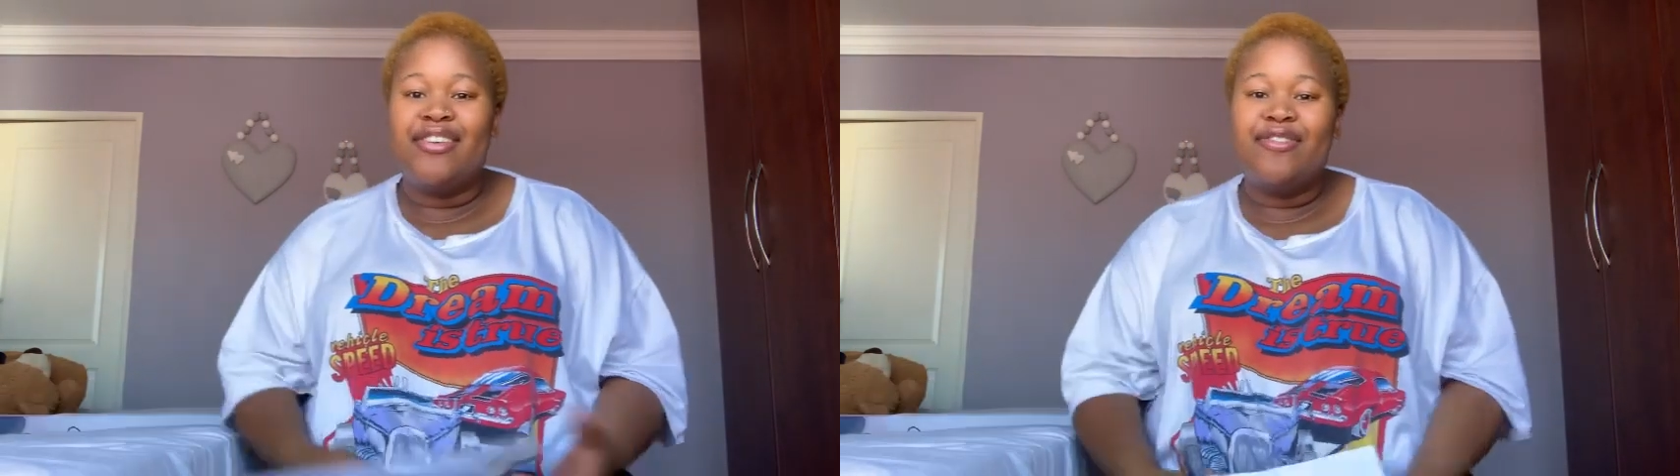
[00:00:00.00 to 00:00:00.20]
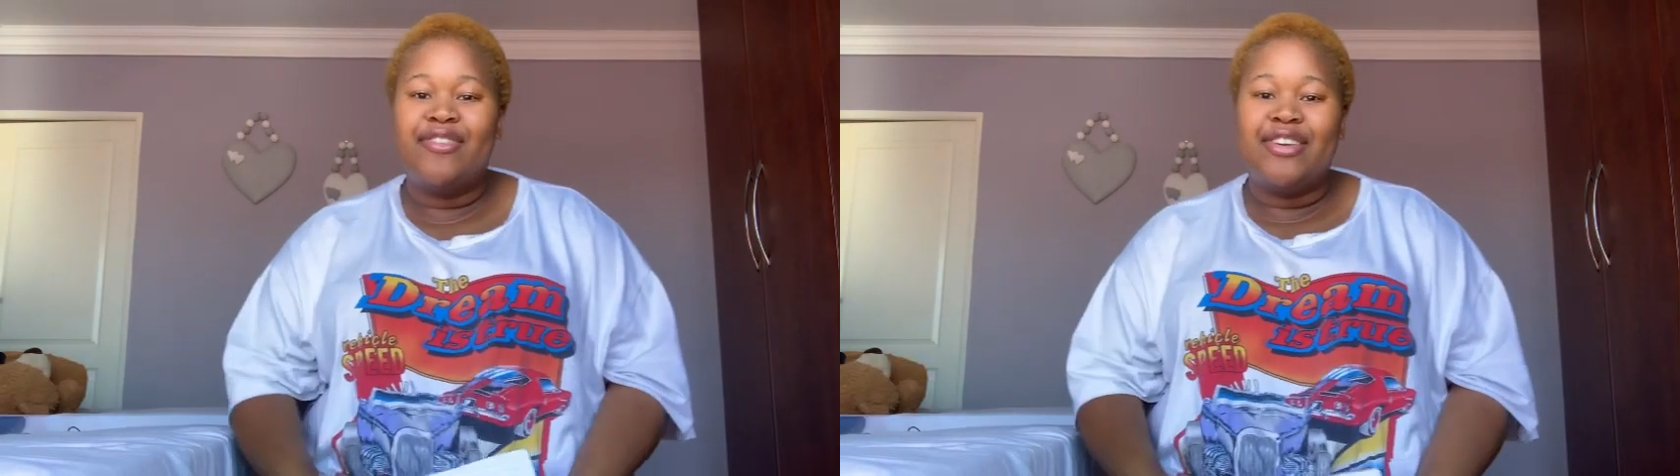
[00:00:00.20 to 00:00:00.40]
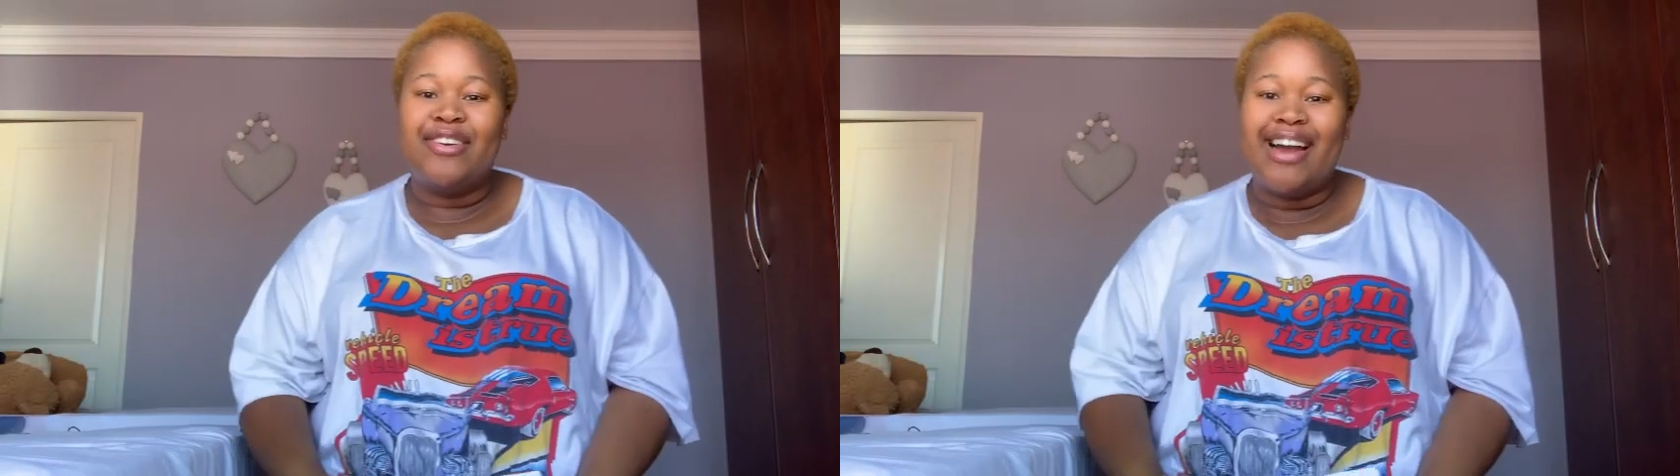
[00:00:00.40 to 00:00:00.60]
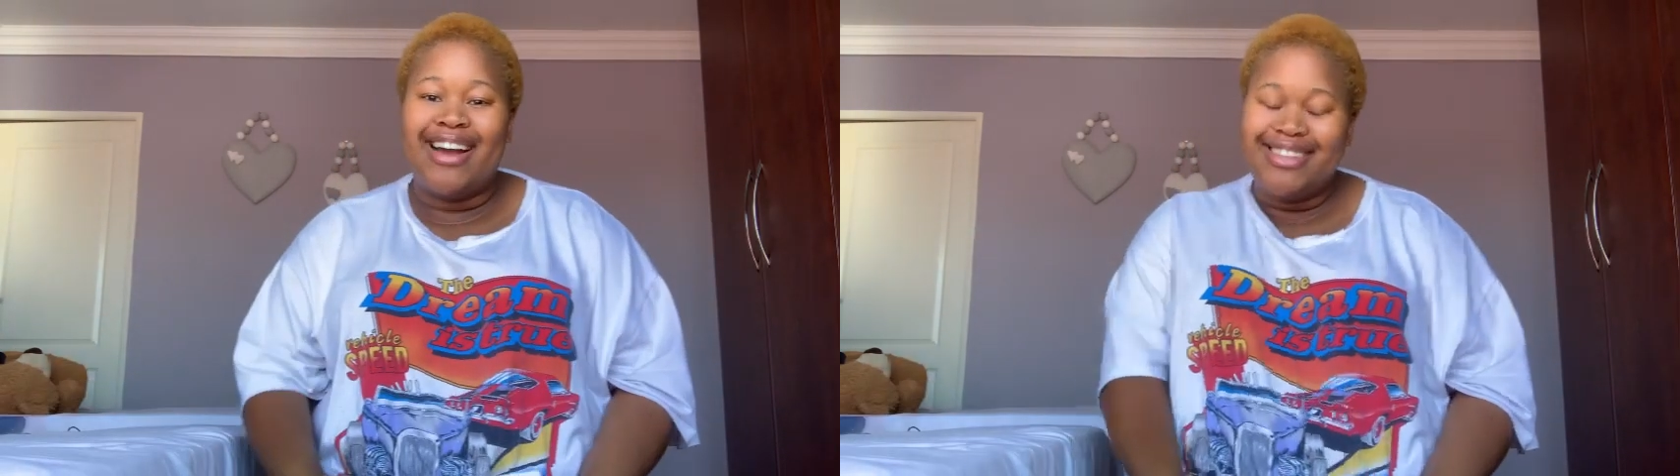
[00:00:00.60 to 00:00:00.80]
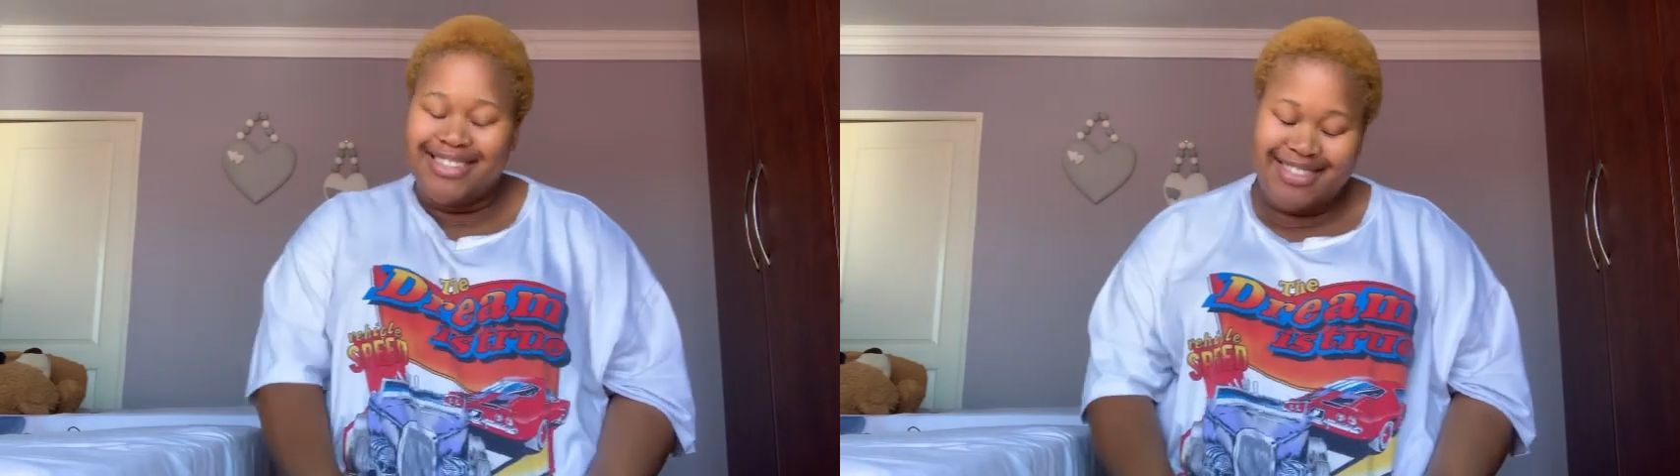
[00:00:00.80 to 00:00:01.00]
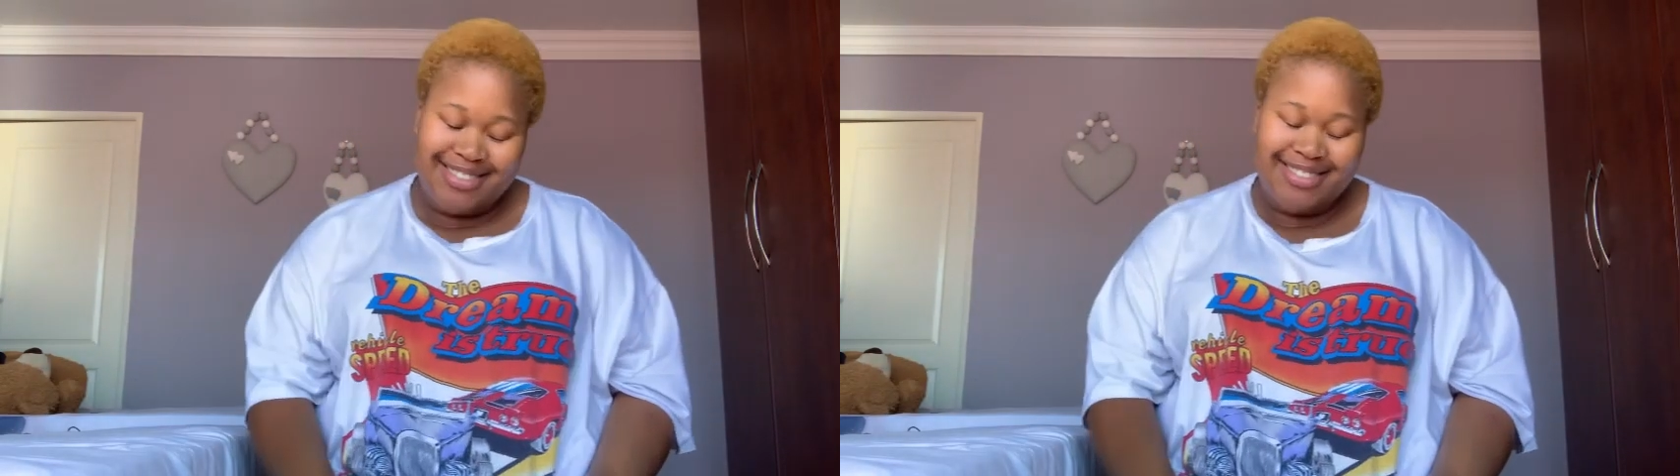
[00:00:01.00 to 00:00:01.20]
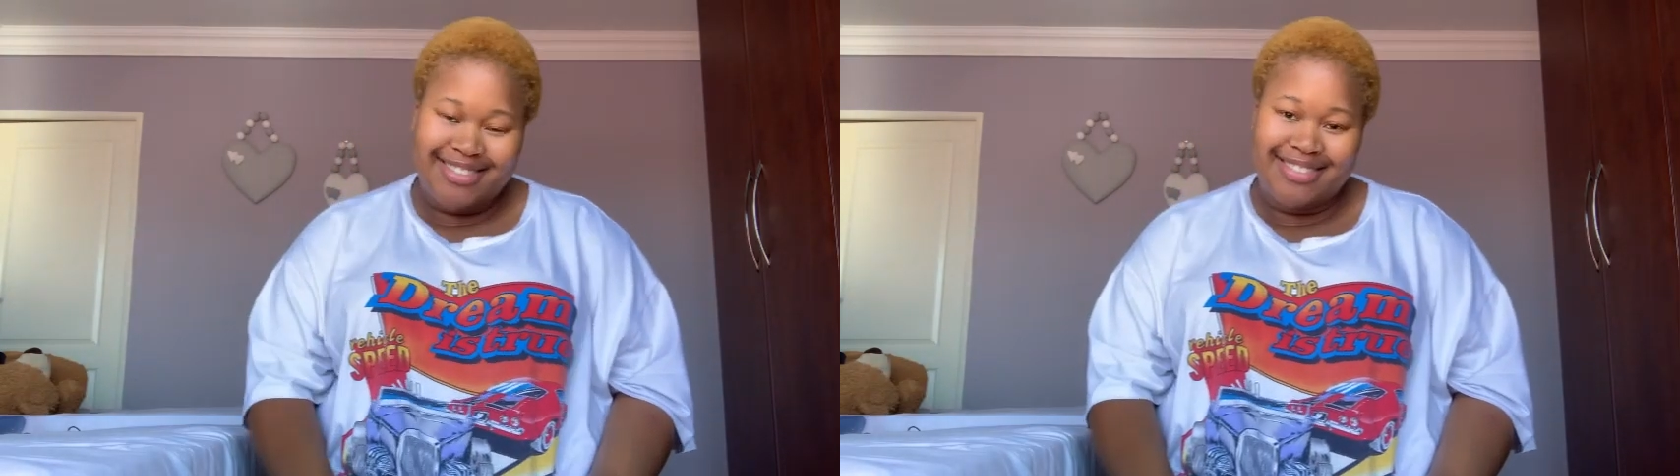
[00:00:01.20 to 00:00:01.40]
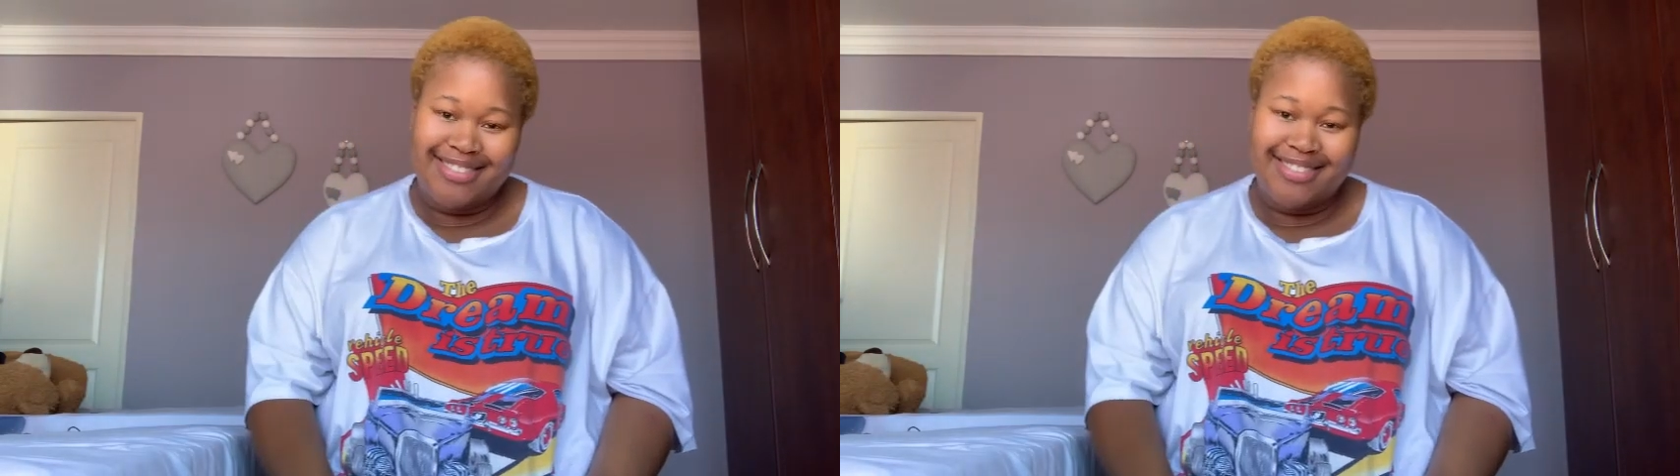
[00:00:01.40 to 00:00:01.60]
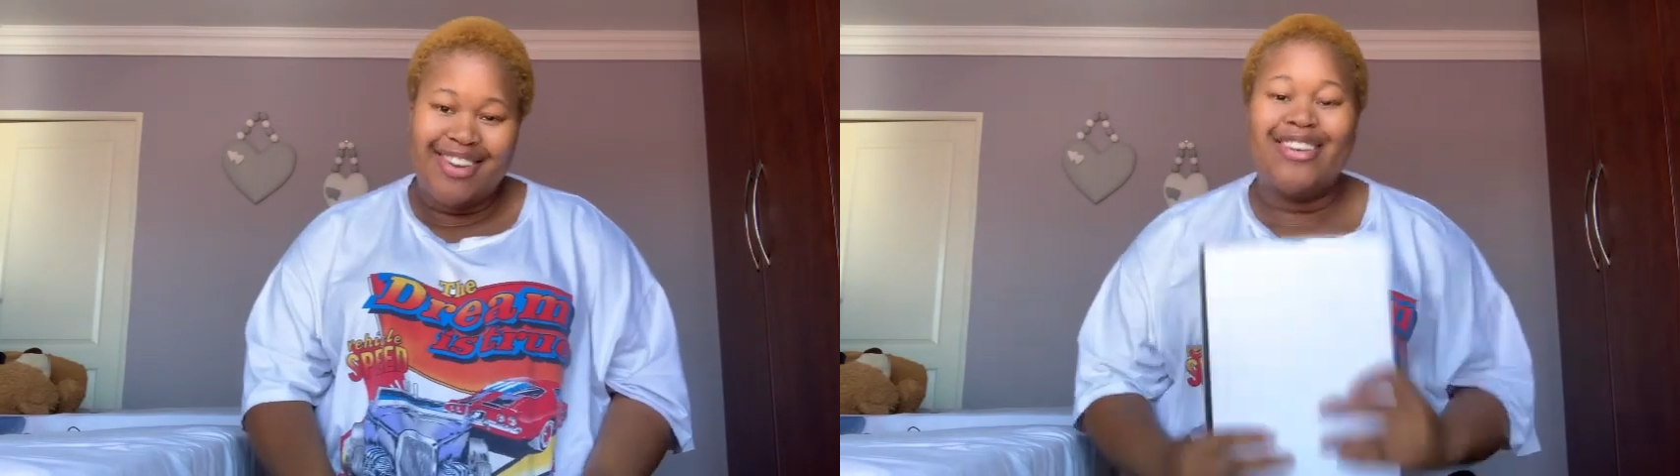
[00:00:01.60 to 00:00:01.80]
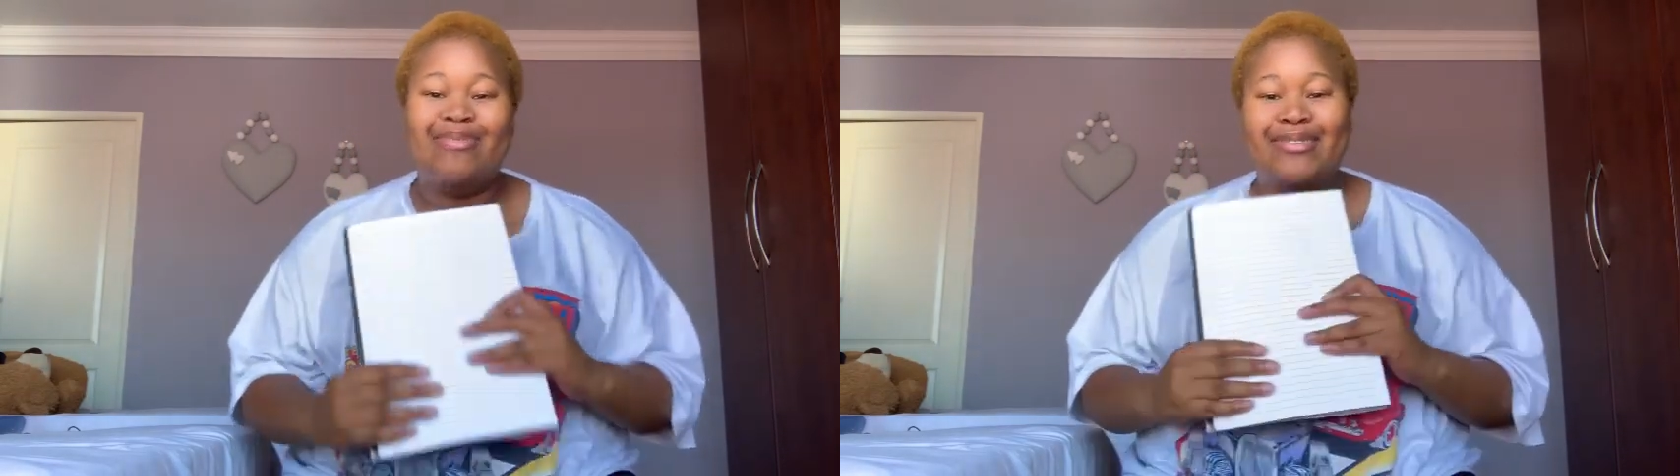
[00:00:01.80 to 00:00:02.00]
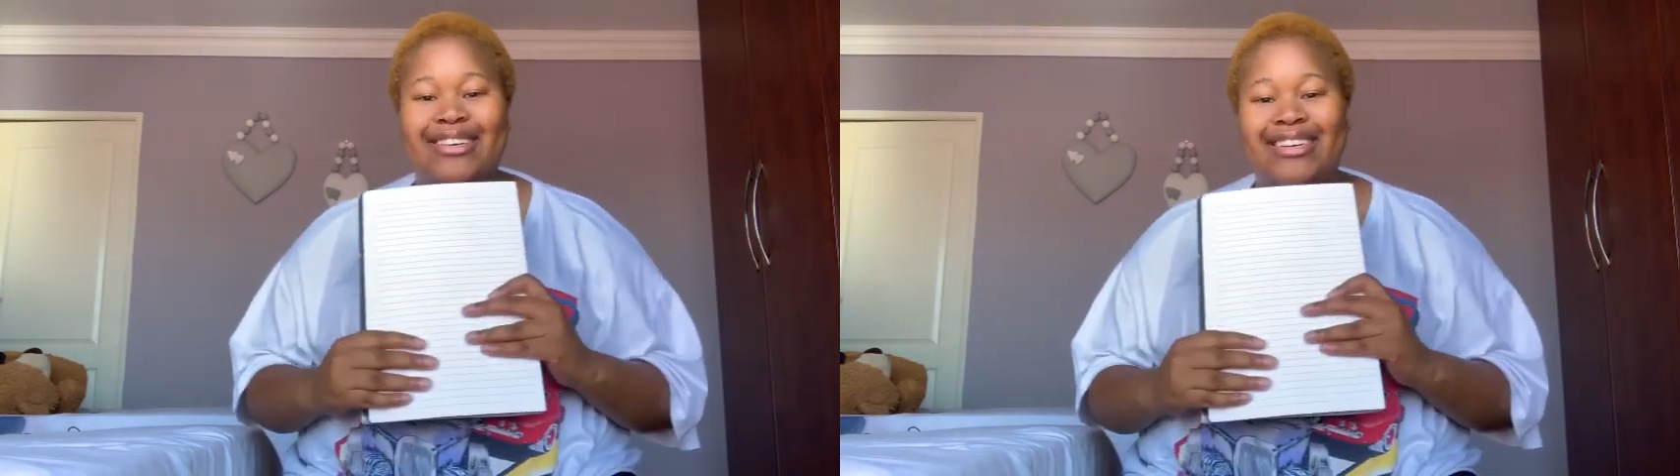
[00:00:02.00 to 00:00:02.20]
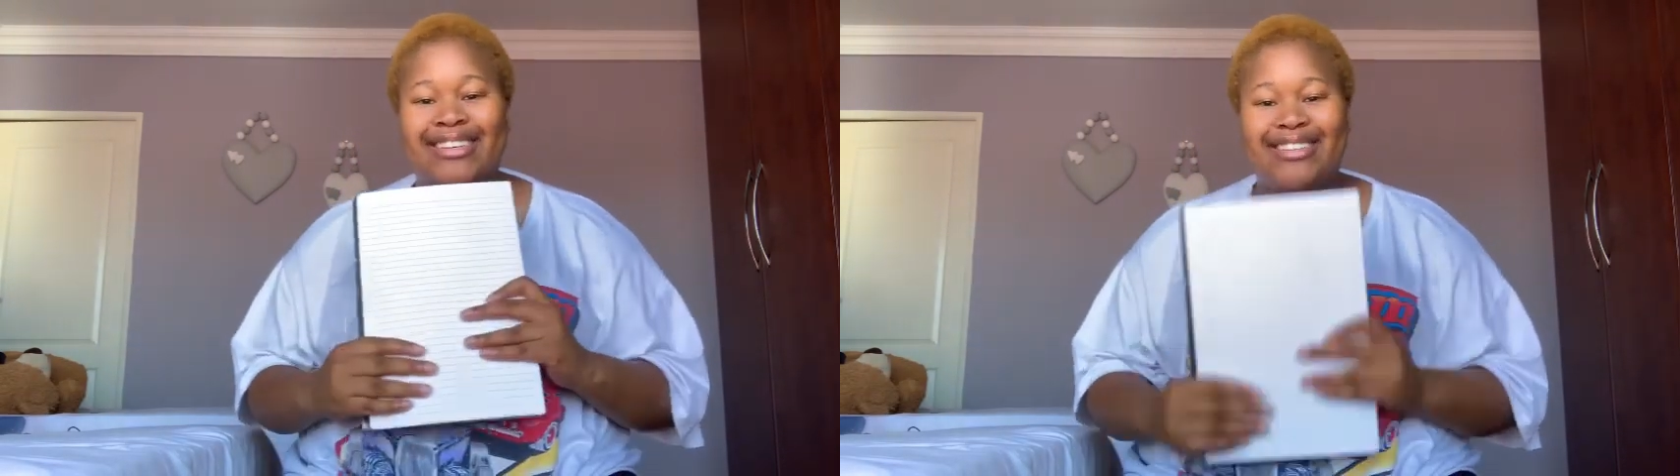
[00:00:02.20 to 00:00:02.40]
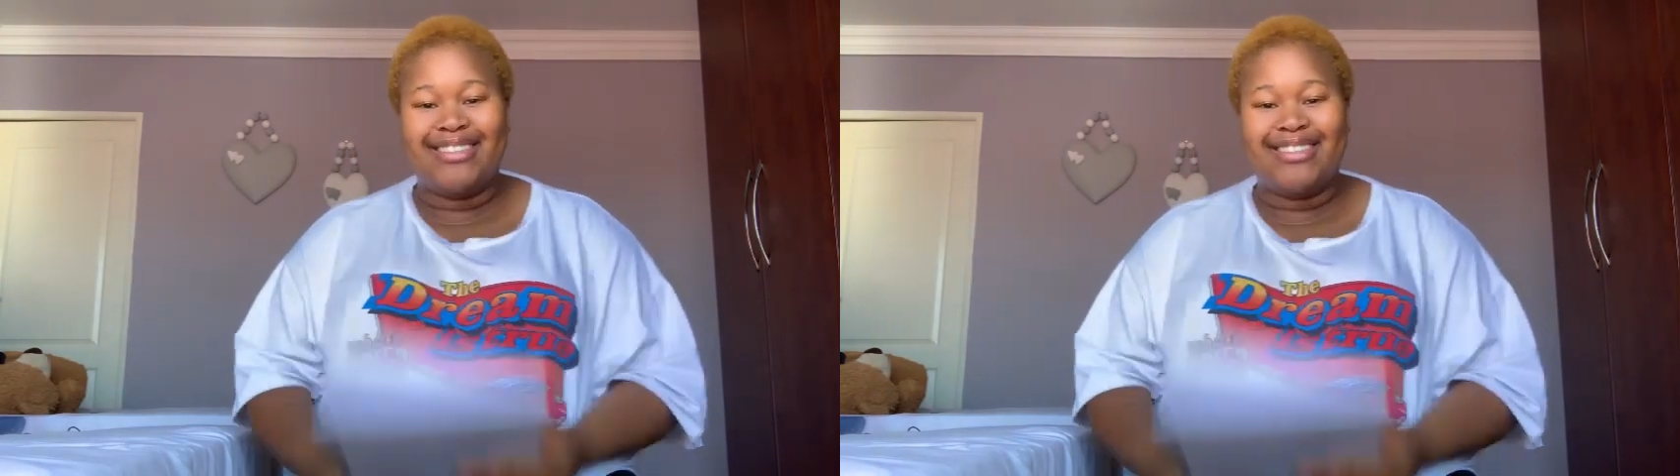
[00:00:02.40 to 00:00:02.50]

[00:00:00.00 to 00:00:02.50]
for you guys on the book.